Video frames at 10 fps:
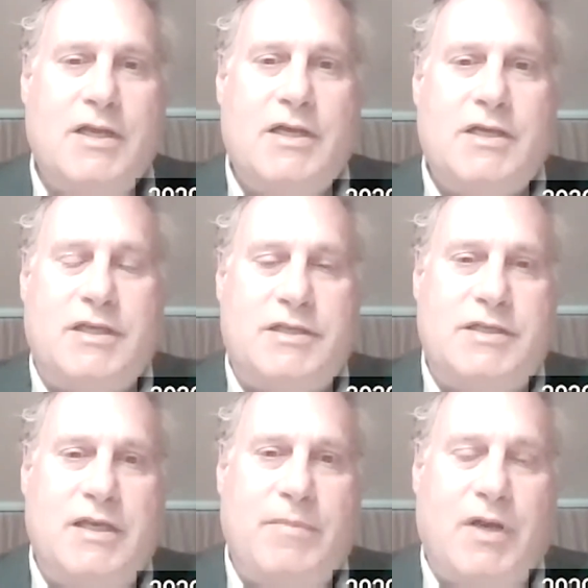to
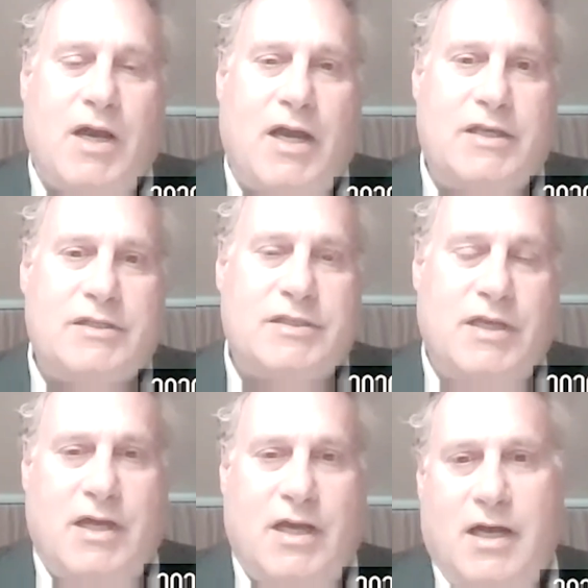demonize the
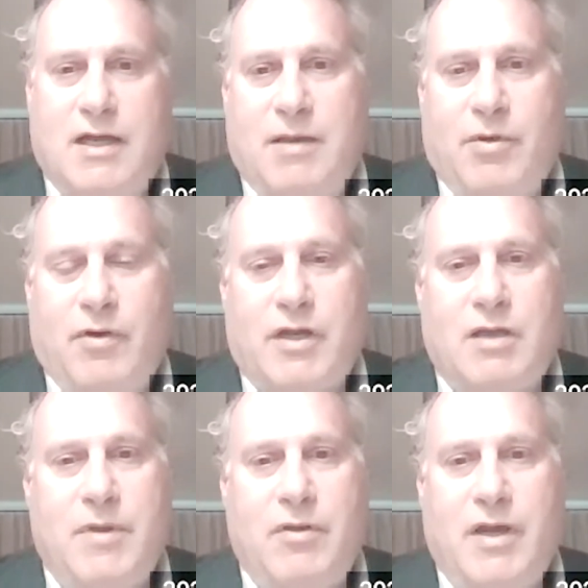immigrant
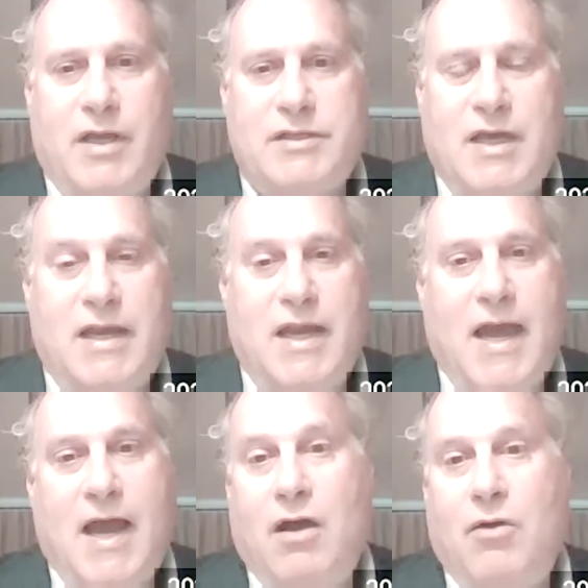communities. And
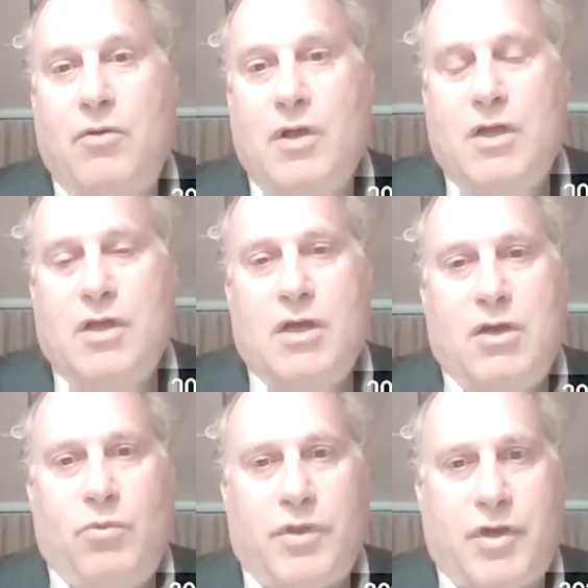now
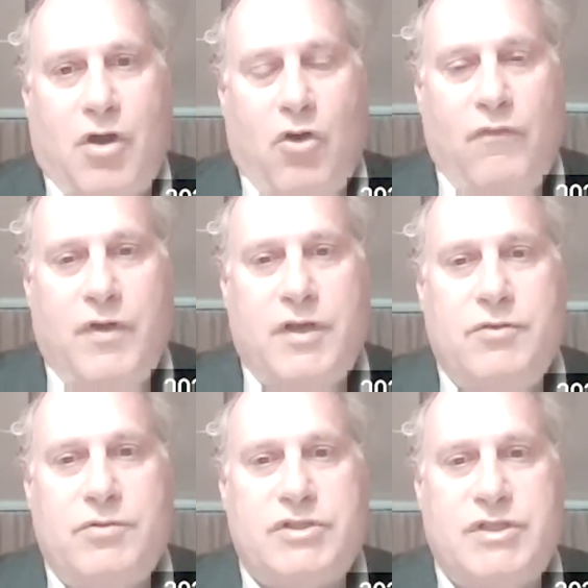with COVID,
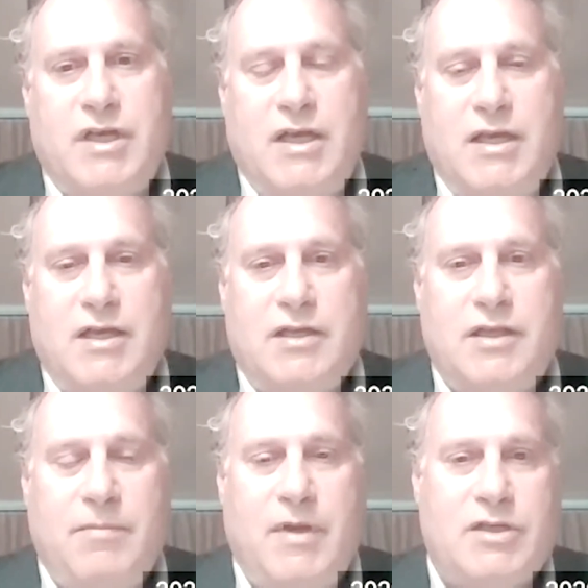you see the
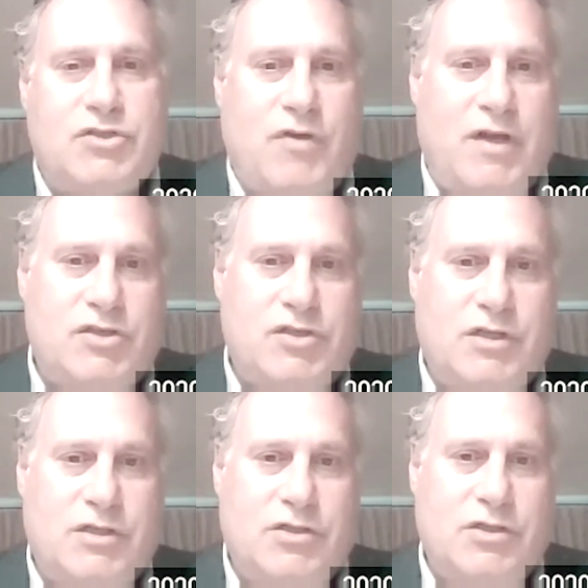
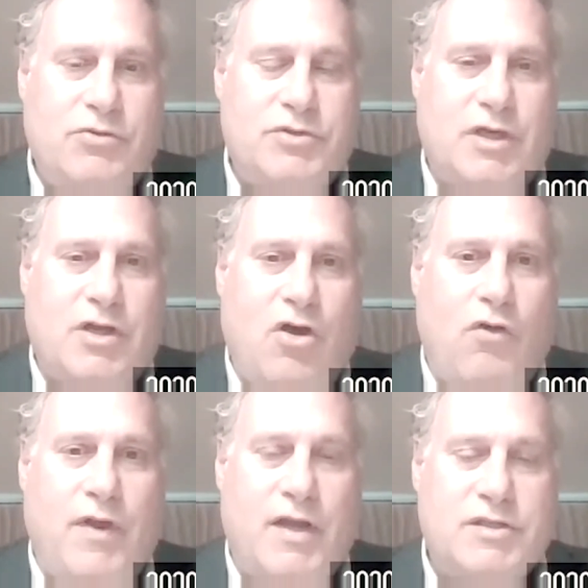administration using
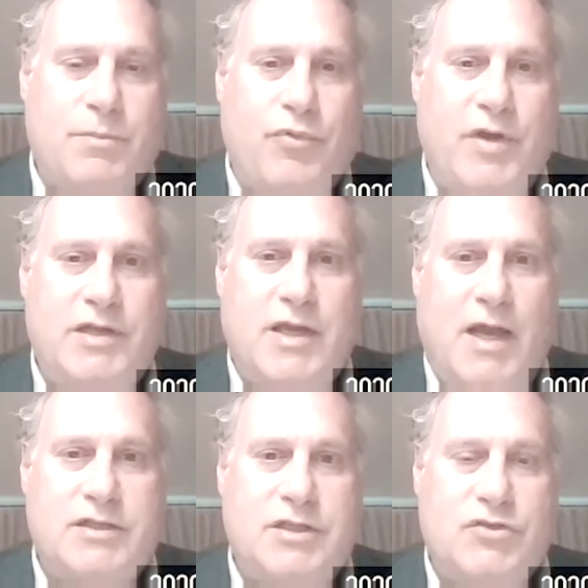COVID as a
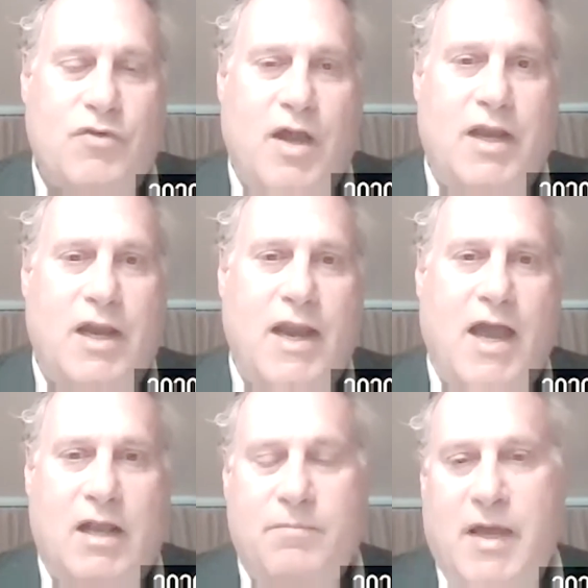pretext to try and
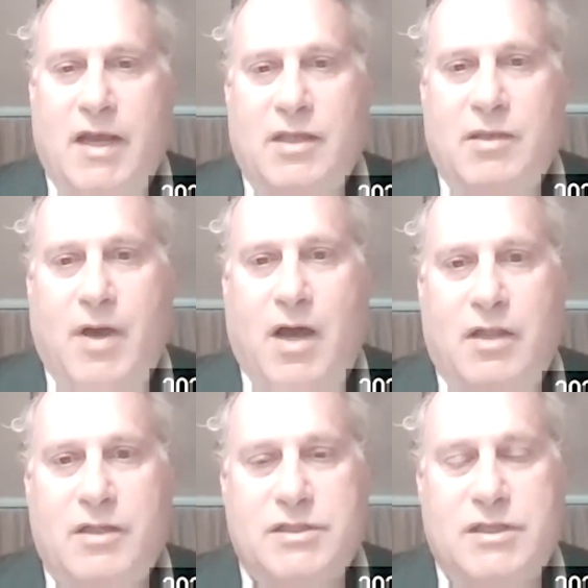enact many of the
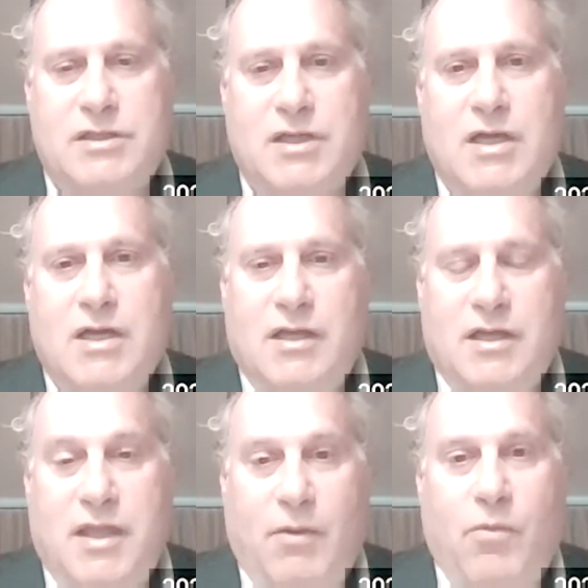policies
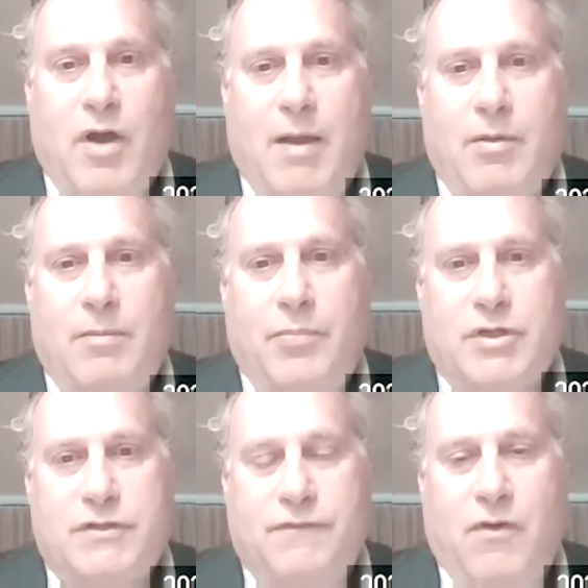that they weren't able to
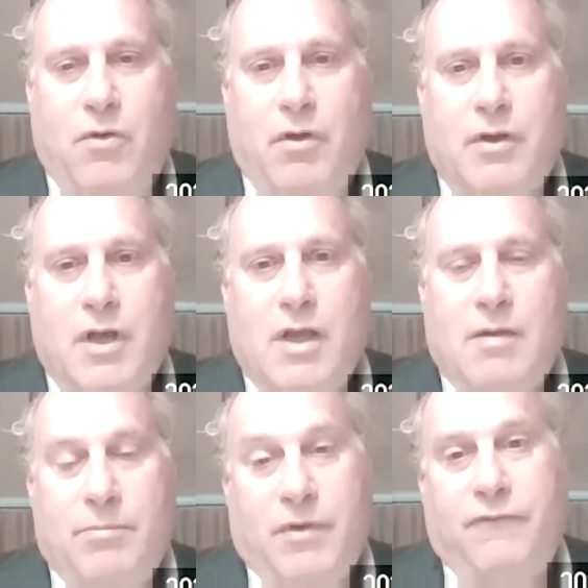push forward
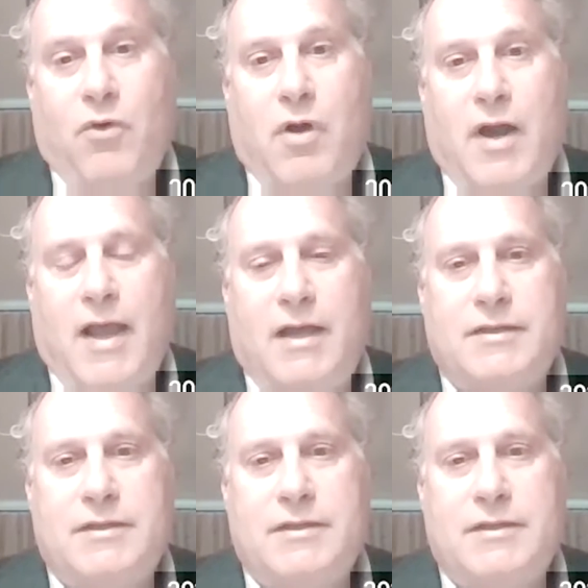beforehand.